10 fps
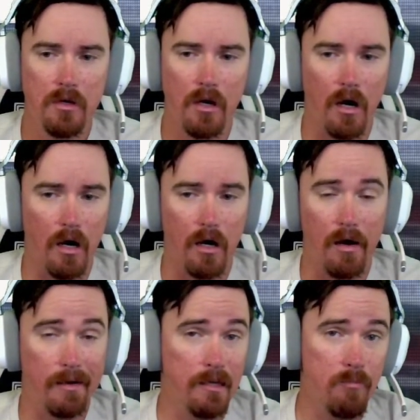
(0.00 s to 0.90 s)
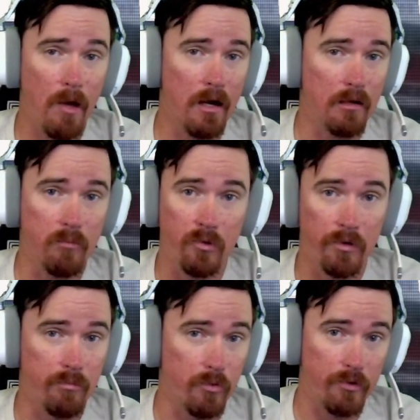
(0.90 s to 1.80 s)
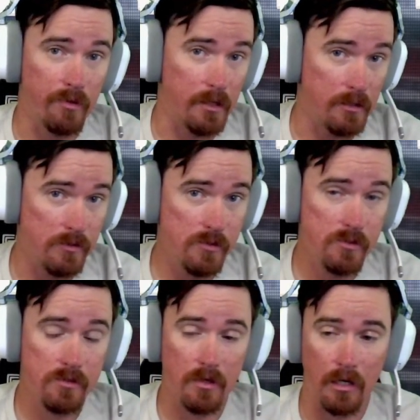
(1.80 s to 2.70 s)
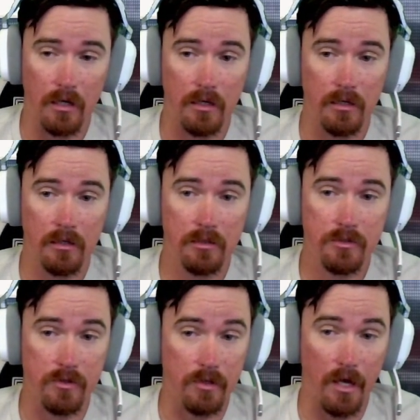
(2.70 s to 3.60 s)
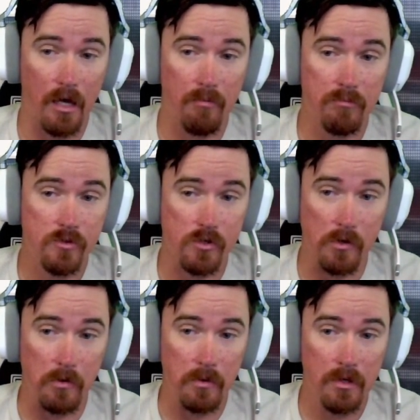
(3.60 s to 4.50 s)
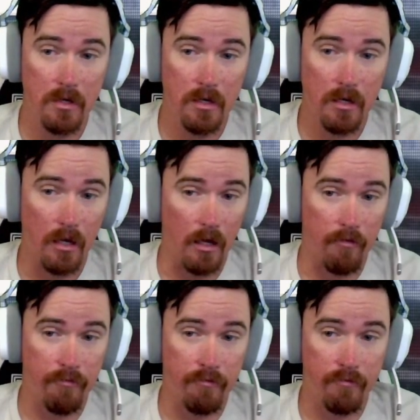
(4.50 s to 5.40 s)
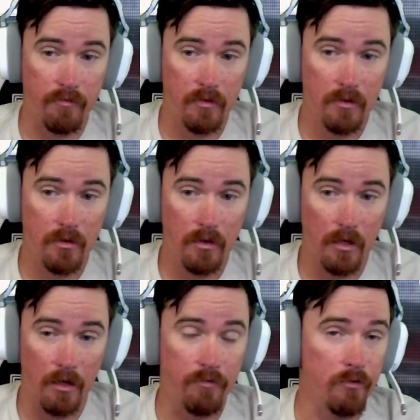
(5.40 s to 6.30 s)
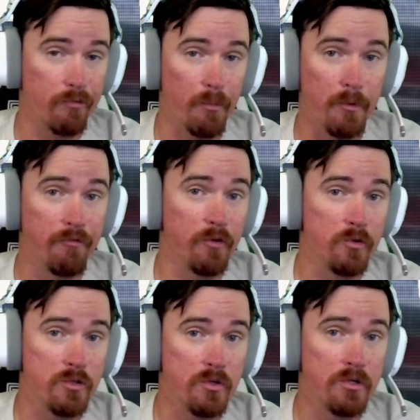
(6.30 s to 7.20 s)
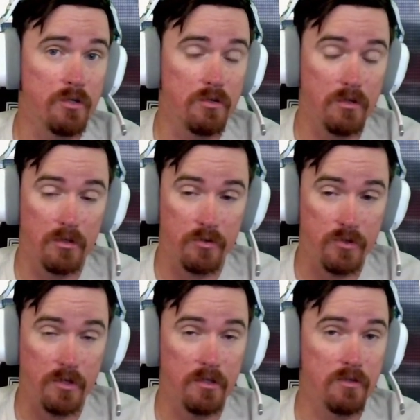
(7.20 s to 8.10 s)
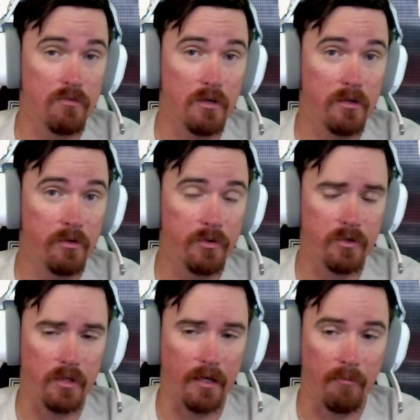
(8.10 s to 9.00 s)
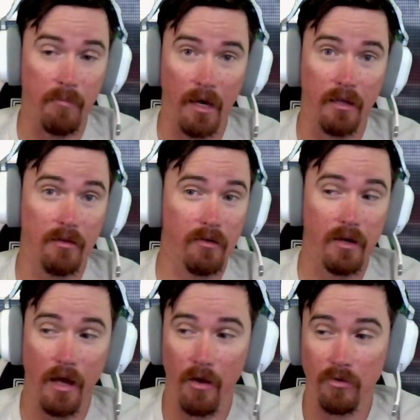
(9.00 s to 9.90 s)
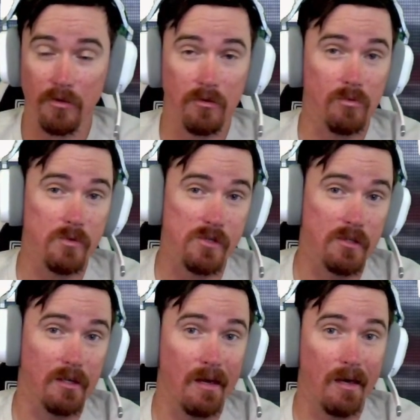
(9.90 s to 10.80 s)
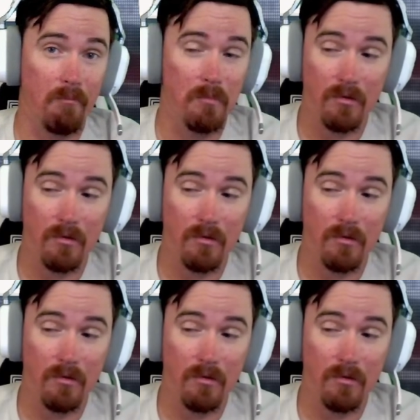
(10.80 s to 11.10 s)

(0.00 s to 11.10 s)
I keep adding more and more things to the game, so if you're from the future and you're seeing this video and you're like, man, look at how little was in the game,